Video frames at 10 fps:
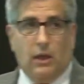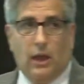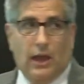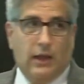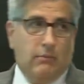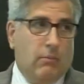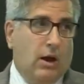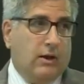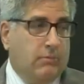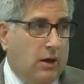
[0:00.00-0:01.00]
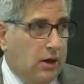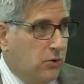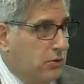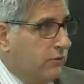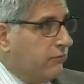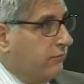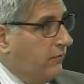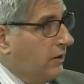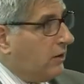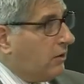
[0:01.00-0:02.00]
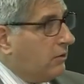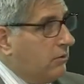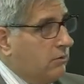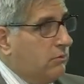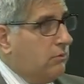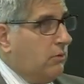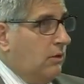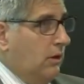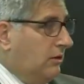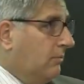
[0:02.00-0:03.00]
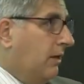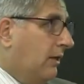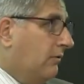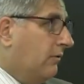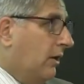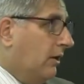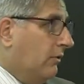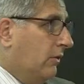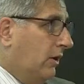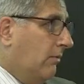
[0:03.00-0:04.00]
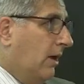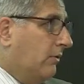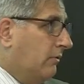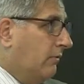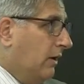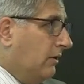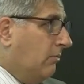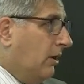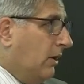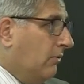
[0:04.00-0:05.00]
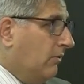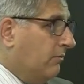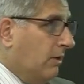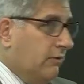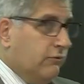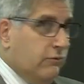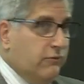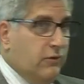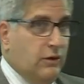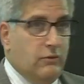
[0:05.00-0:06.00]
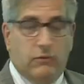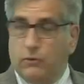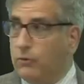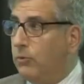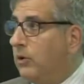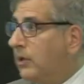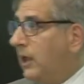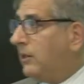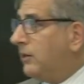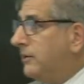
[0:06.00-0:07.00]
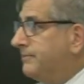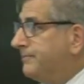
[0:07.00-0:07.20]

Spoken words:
And mild, moderate, or severe, it depends on the amount of antibody response you see to Candida.